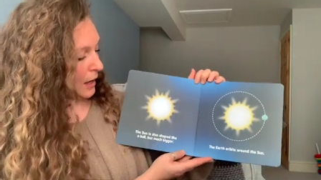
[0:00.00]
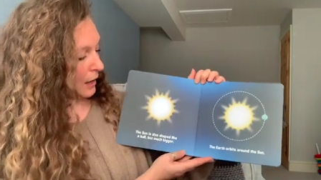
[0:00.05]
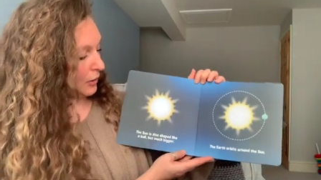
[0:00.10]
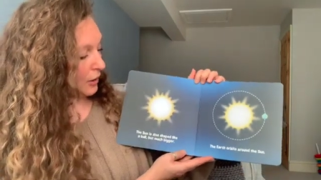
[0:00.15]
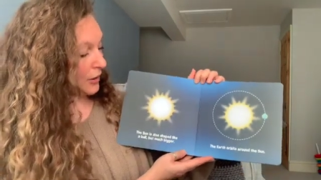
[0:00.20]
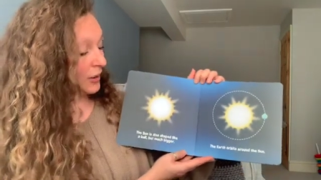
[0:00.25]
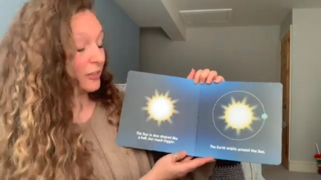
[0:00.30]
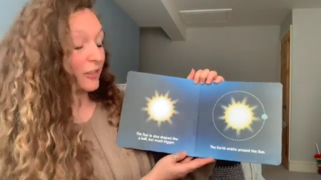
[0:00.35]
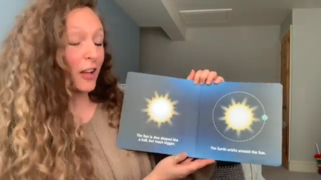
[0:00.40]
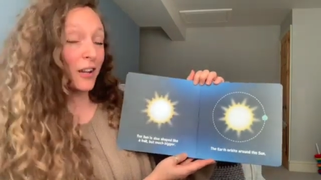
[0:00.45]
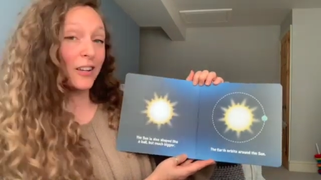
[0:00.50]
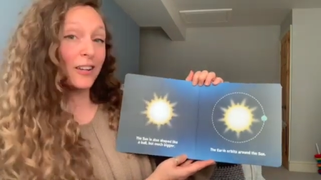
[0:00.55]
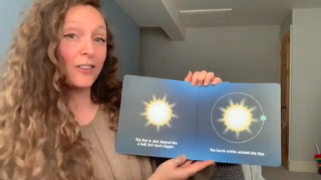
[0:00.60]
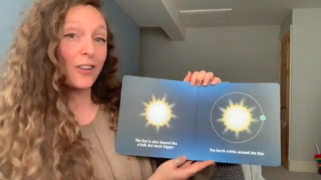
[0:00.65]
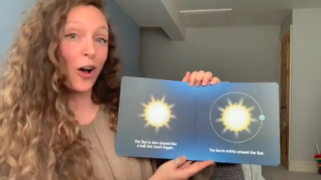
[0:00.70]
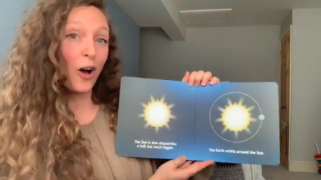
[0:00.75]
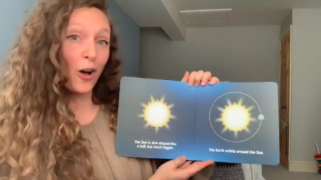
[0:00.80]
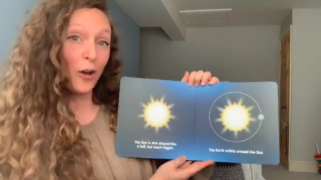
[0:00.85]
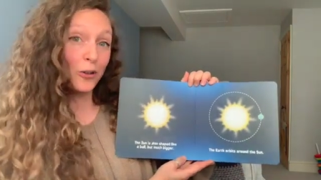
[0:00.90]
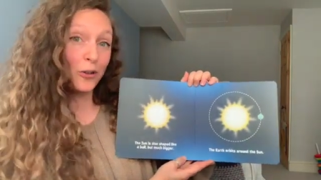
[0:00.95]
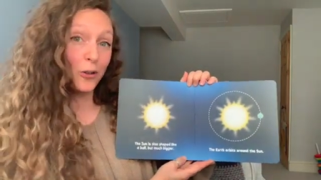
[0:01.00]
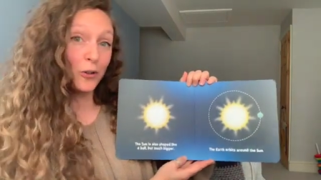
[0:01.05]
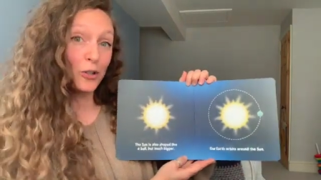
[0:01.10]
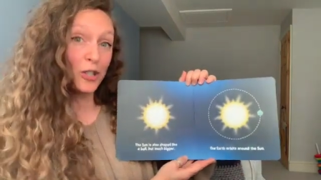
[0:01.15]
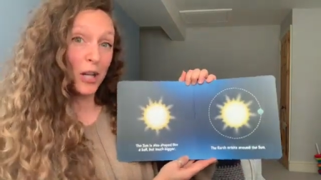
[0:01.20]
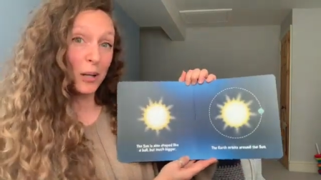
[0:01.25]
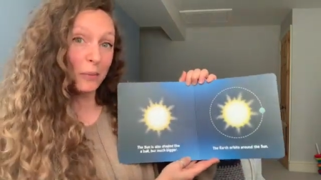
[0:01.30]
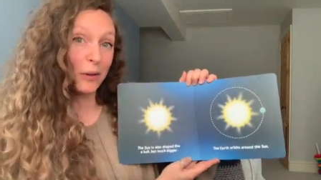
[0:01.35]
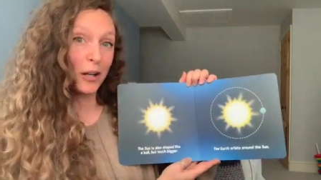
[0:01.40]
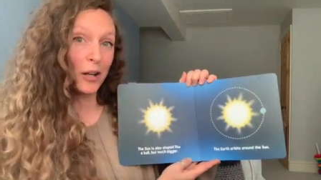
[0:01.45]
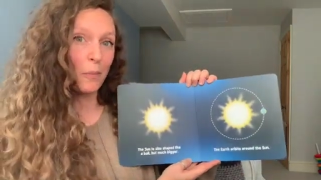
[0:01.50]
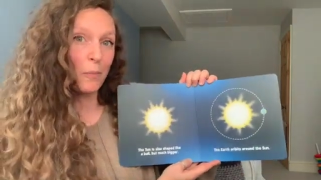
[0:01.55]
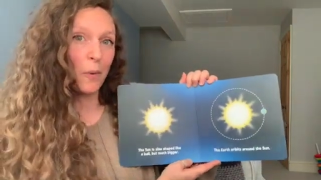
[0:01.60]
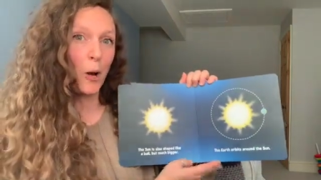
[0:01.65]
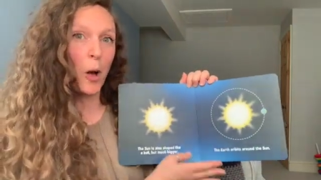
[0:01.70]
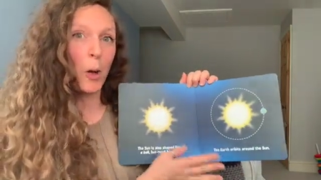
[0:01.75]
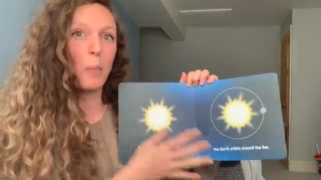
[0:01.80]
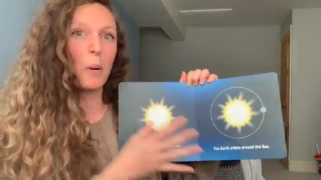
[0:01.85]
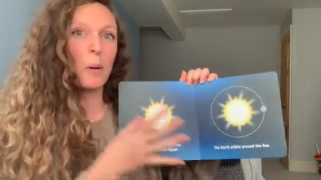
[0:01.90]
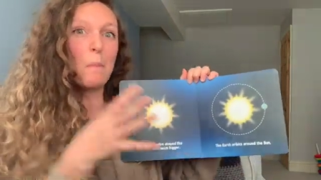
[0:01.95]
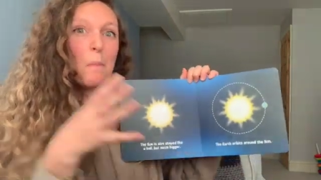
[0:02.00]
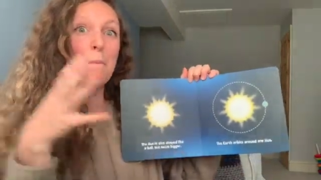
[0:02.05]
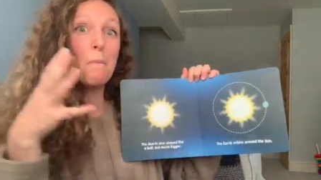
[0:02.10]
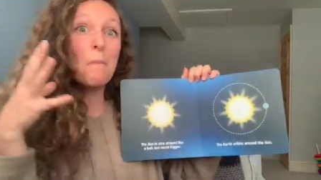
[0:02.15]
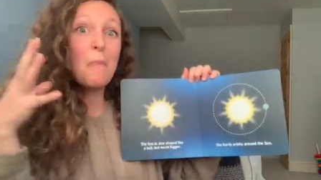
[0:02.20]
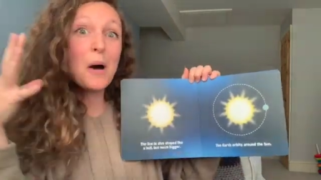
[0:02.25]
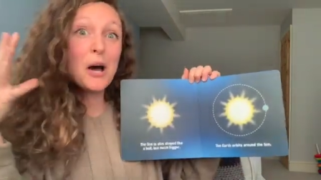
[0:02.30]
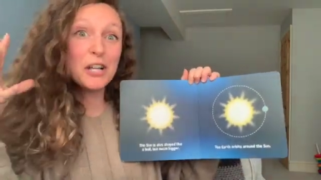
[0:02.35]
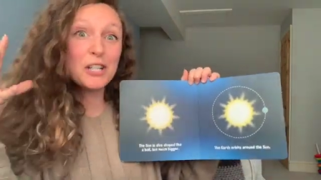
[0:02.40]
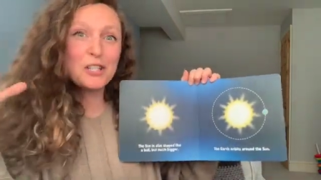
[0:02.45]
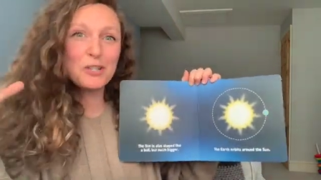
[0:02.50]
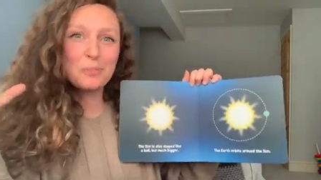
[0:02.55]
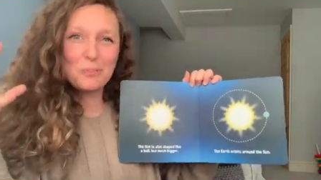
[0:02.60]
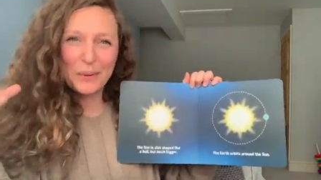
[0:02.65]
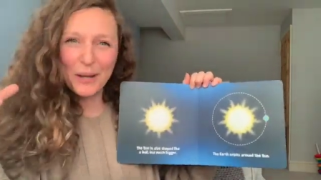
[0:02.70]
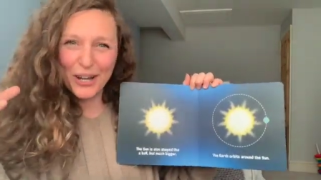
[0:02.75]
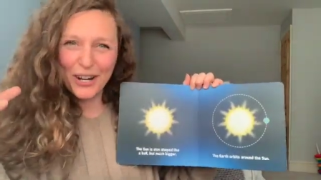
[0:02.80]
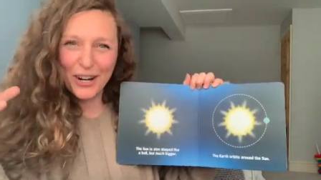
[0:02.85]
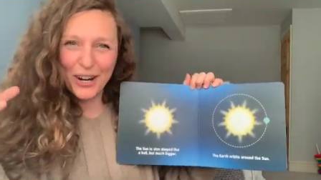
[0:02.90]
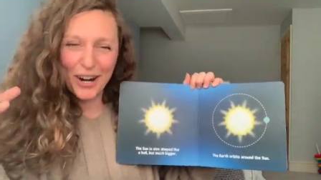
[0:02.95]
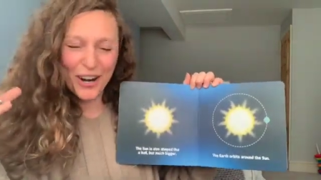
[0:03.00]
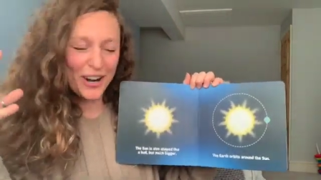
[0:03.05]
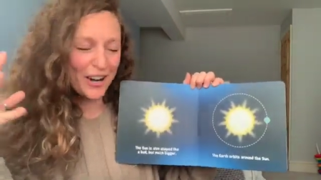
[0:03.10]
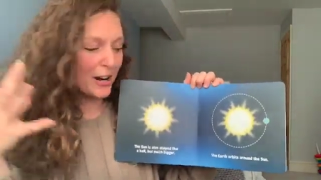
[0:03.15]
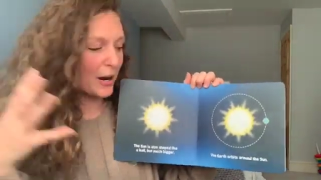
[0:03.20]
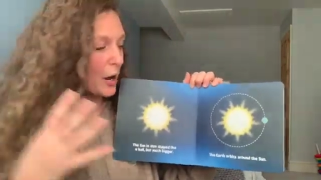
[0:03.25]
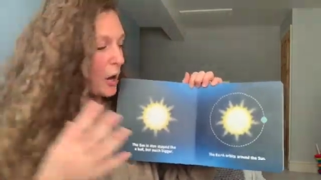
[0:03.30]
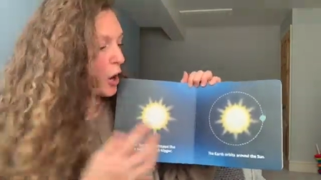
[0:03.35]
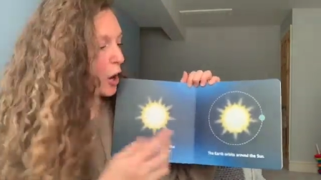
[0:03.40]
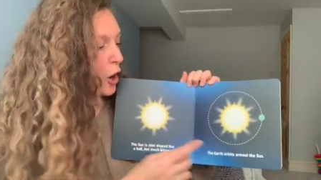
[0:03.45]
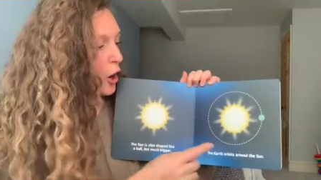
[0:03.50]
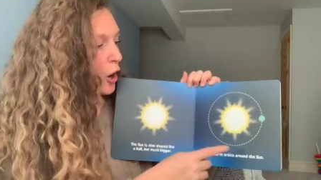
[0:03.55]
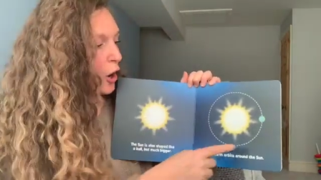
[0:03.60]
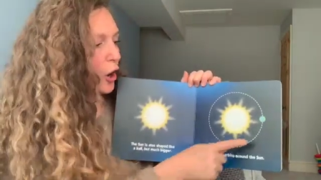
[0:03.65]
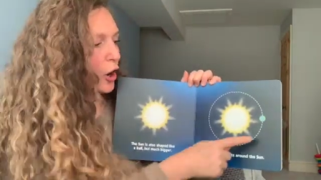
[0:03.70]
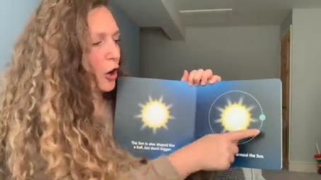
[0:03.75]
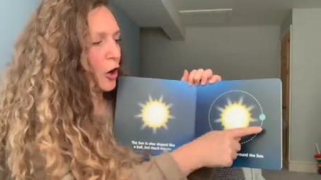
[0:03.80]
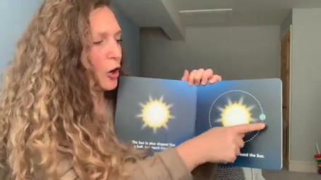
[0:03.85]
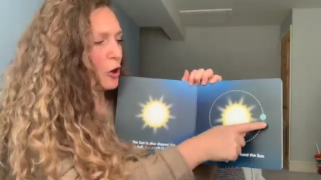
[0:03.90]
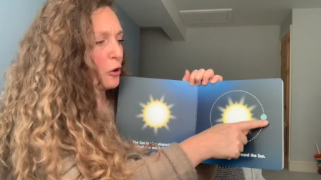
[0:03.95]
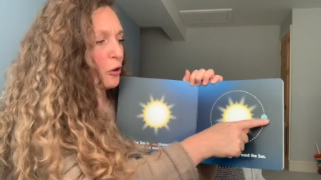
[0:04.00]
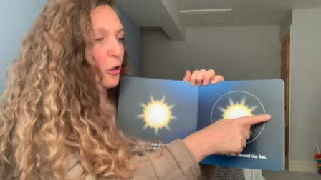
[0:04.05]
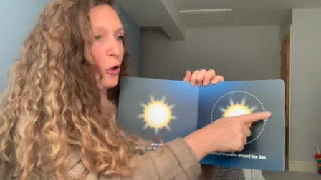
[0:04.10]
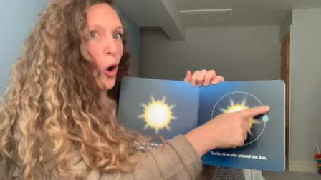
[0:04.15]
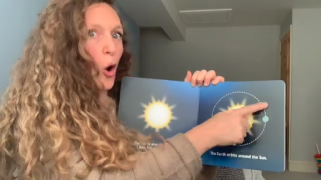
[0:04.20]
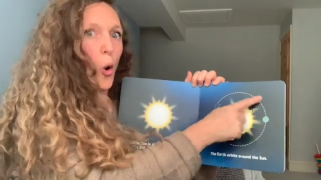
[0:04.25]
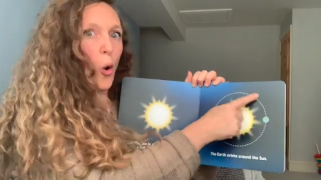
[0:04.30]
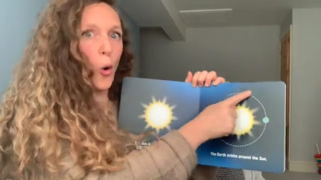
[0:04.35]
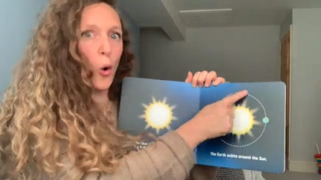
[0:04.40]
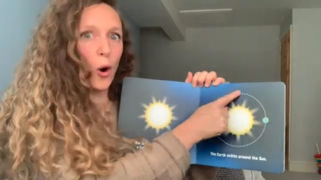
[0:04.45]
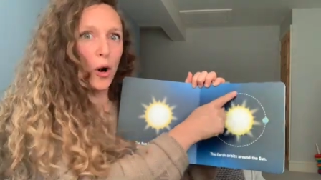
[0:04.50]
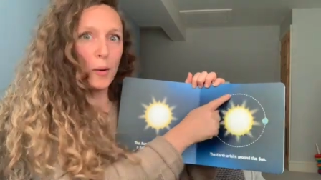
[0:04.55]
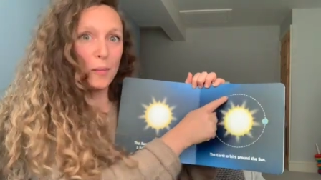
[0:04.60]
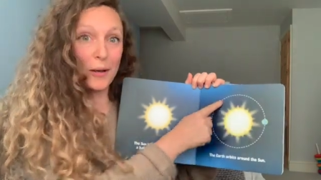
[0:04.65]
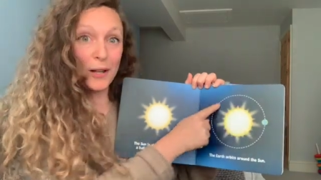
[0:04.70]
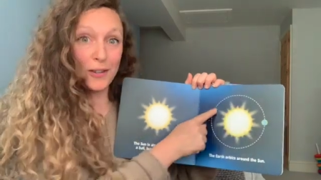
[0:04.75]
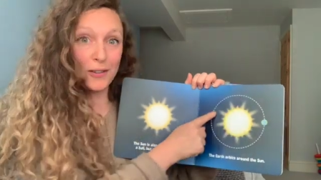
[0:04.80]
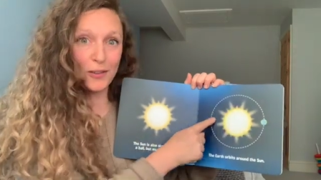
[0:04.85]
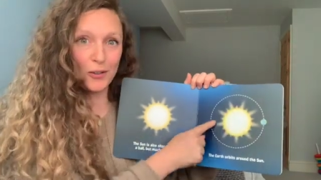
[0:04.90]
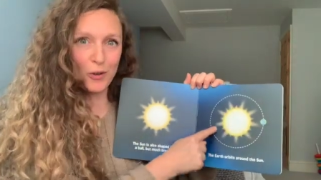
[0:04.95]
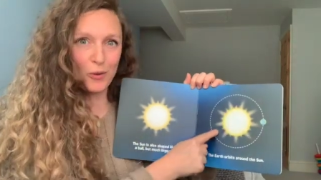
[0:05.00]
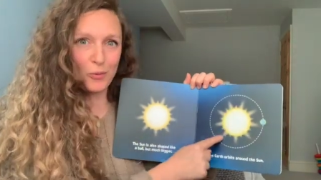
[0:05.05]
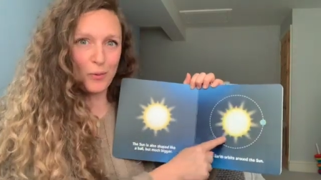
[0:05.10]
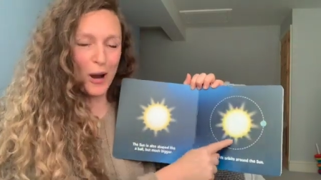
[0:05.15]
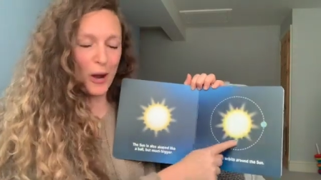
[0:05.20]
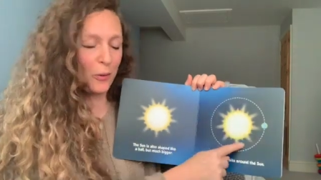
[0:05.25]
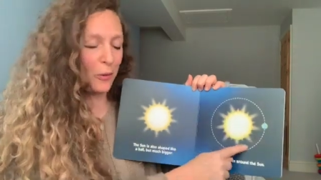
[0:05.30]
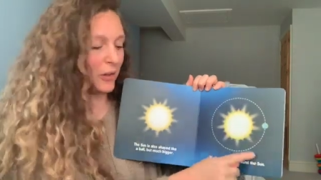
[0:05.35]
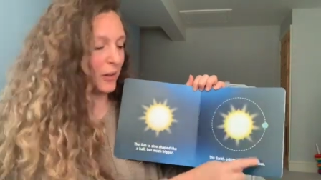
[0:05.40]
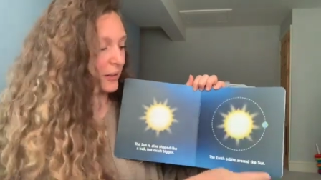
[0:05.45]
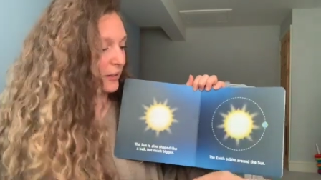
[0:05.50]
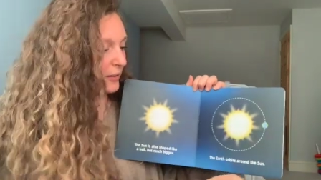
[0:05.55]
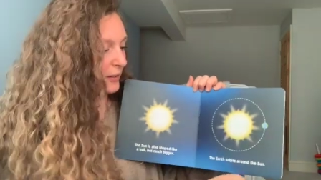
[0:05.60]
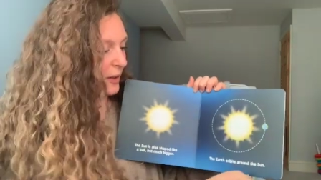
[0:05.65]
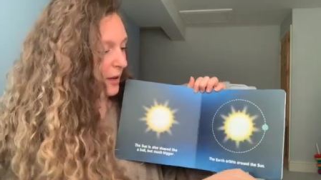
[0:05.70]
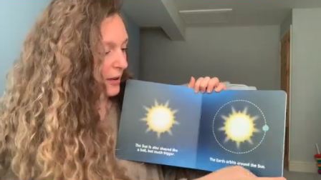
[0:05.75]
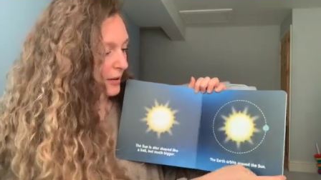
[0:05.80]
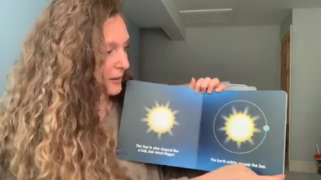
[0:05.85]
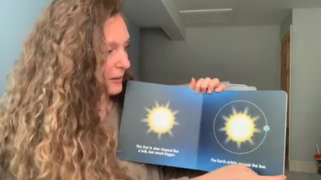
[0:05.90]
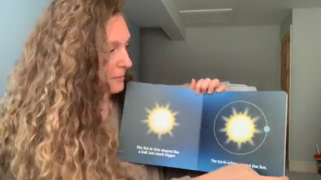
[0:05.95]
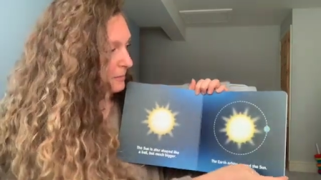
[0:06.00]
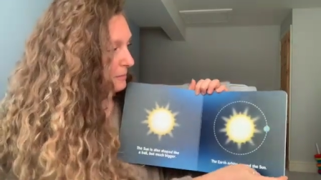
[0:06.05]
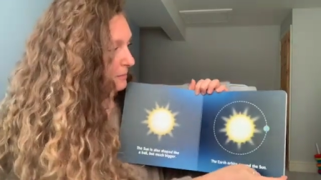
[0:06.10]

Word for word: The sun is also shaped like a ball, but much bigger. Earth orbits around the sun.